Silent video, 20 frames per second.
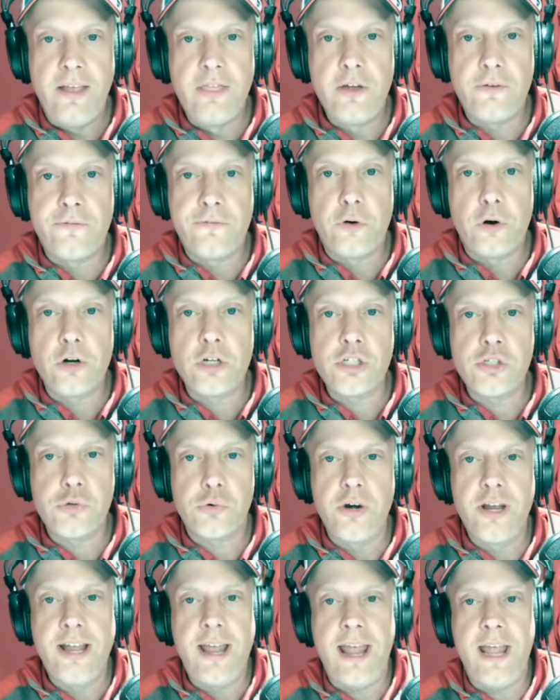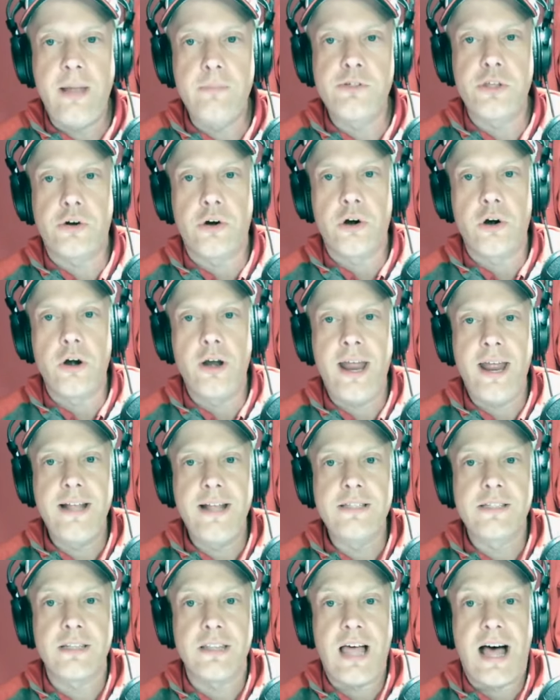In the first three games, the
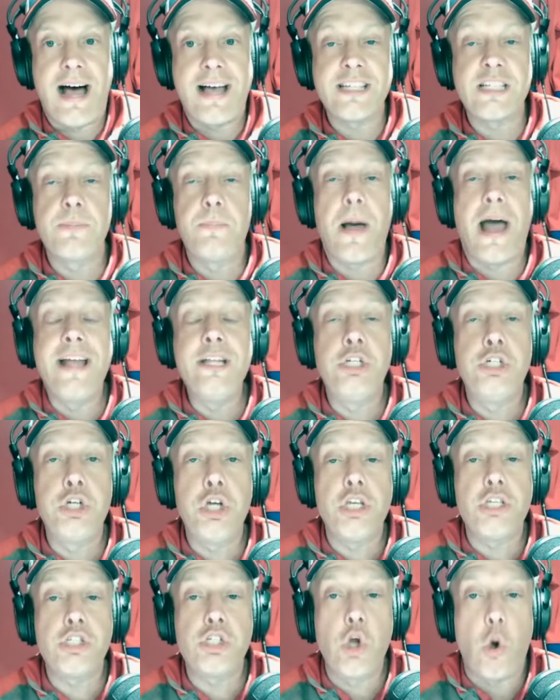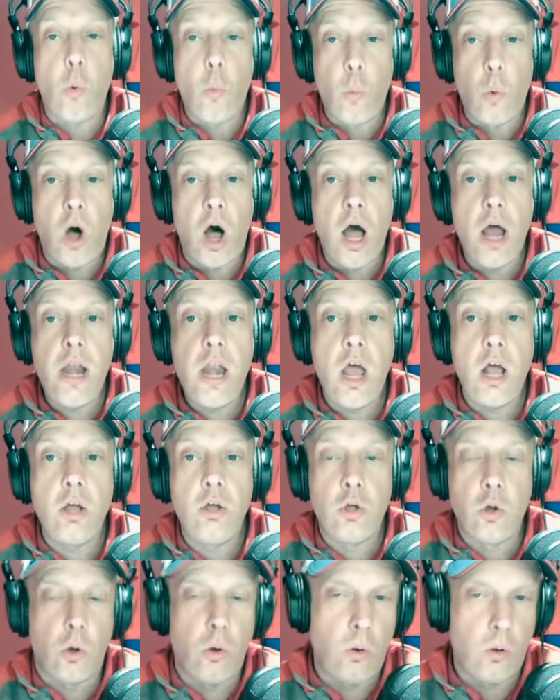Hurricanes lost by just one
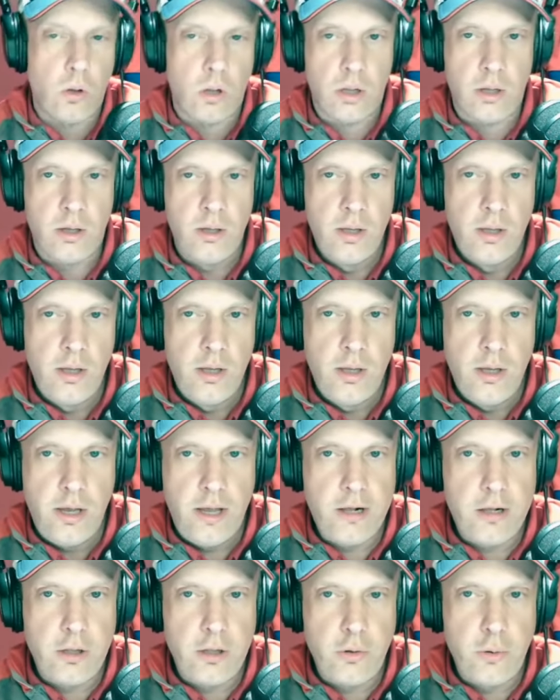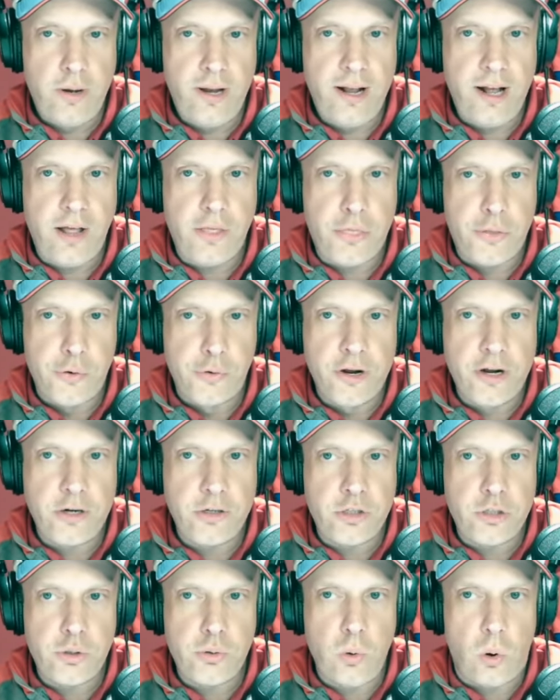goal, including a
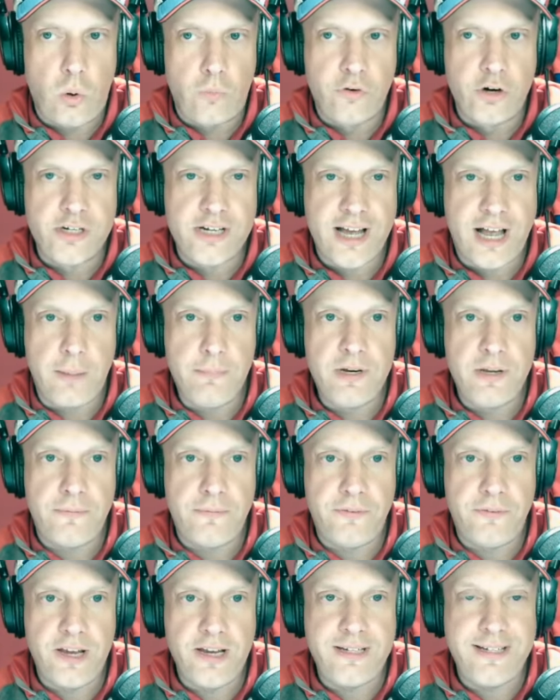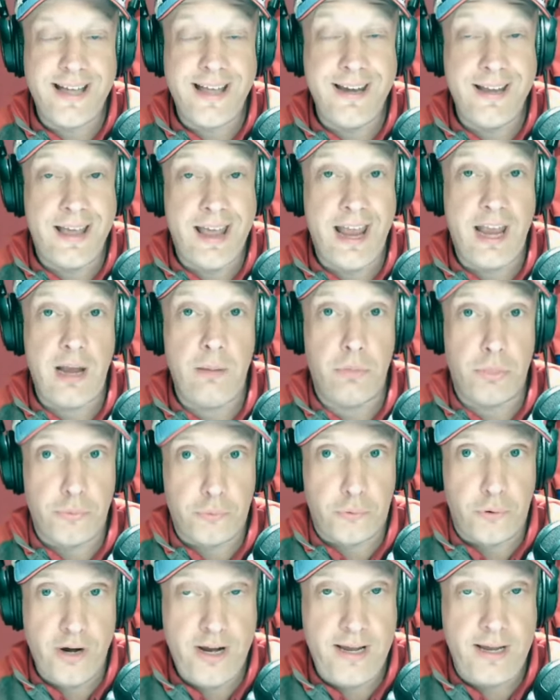3-2 overtime defeat in game
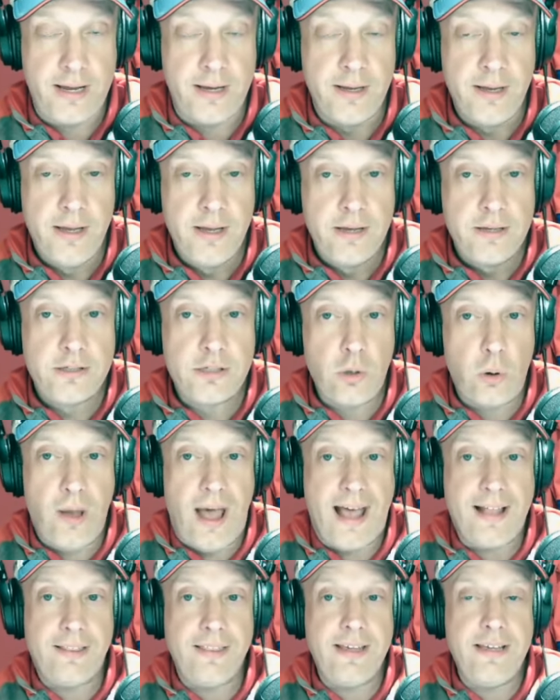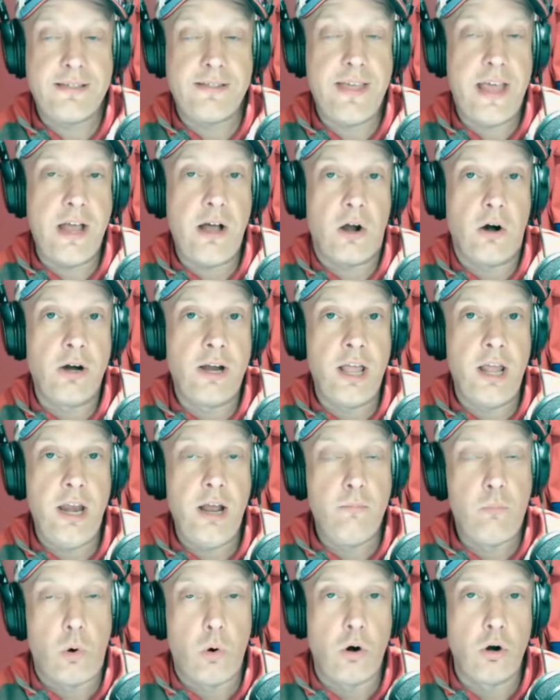three. So at least they are
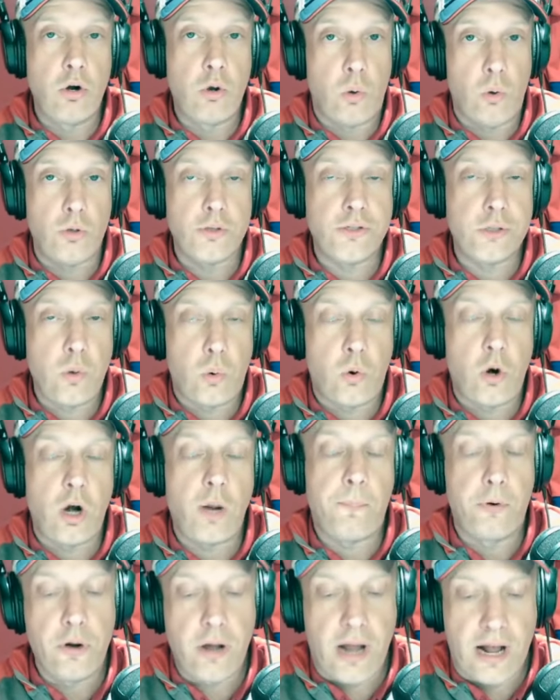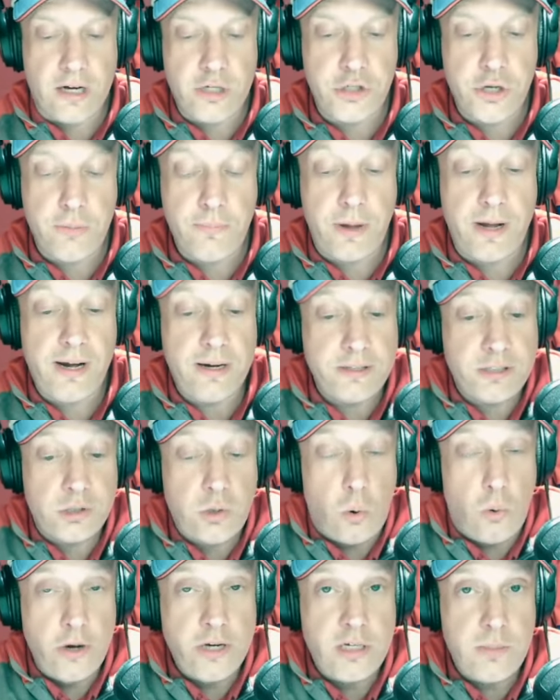getting more goal scoring production, but
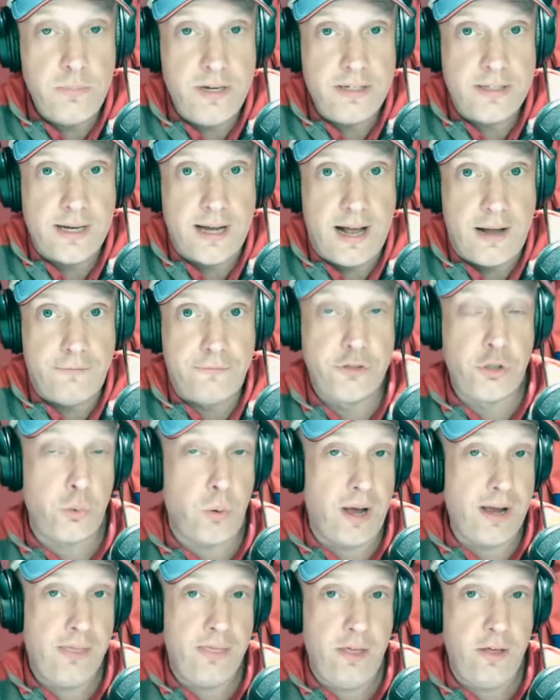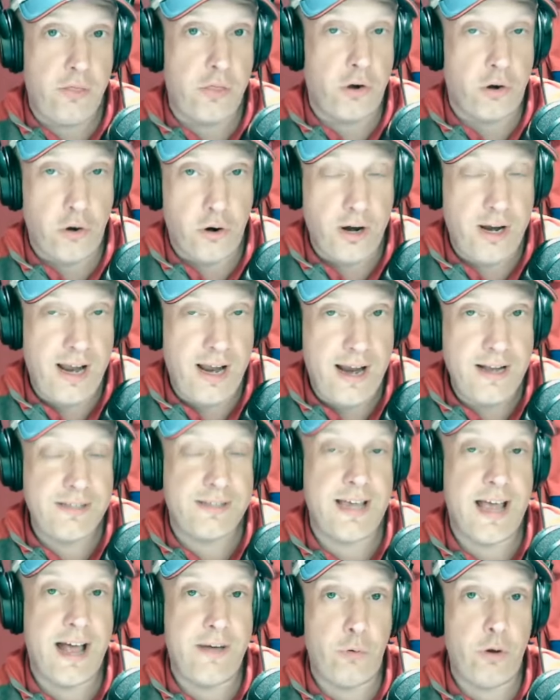it's going to be tough. Do I think the
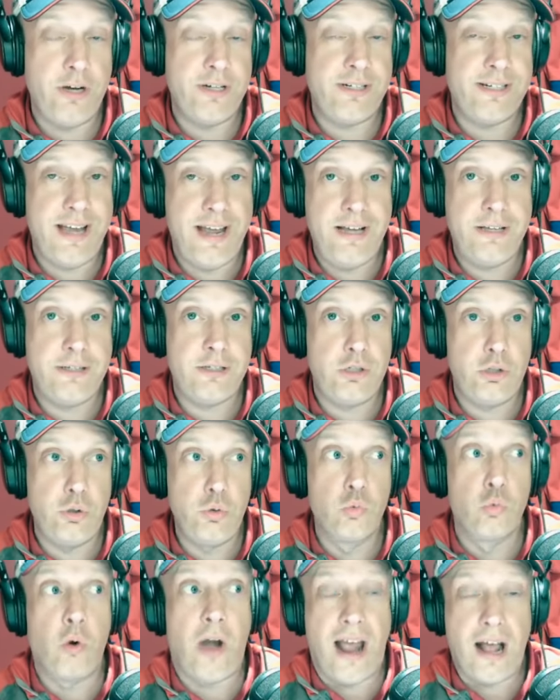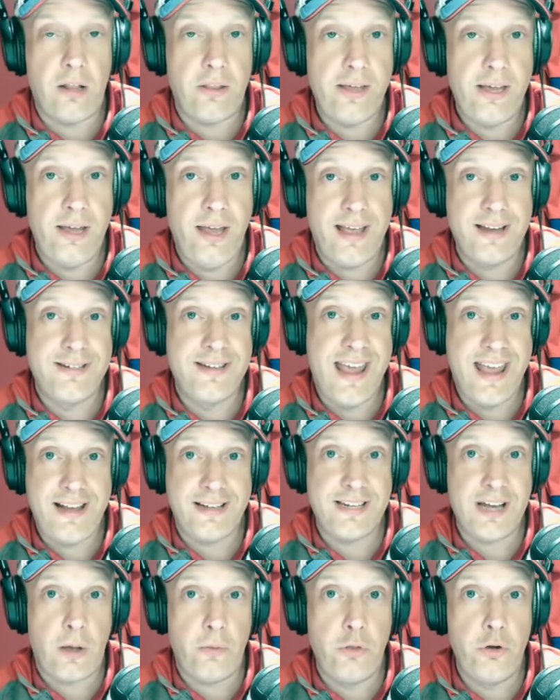Hurricanes have what it takes to rally and
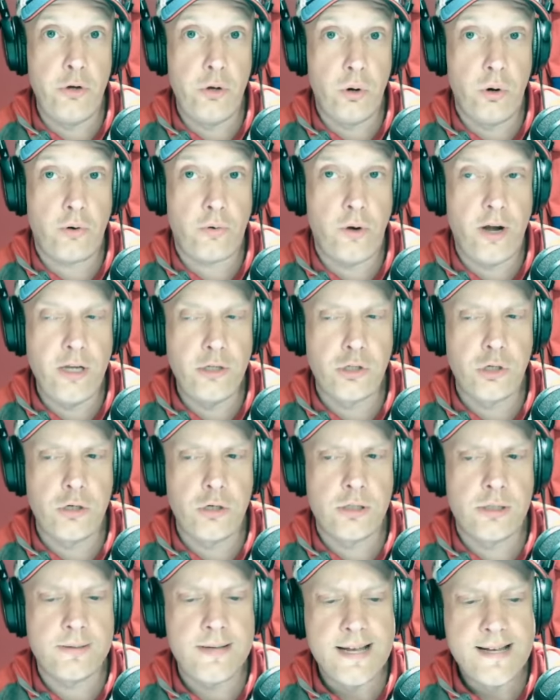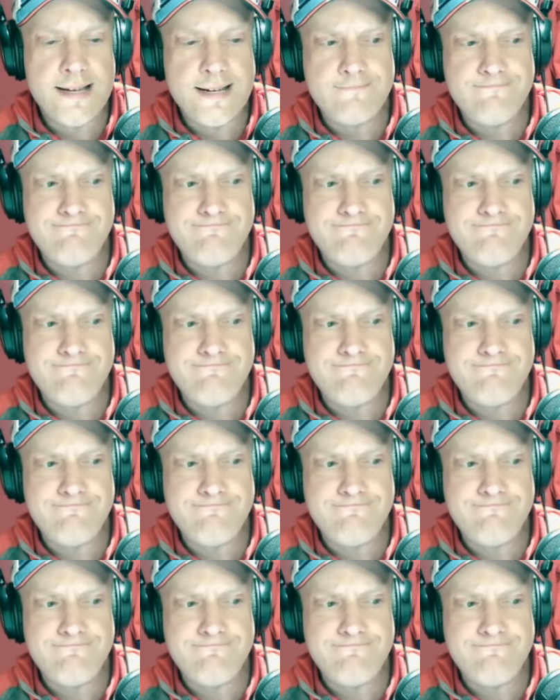take down the New York Rangers?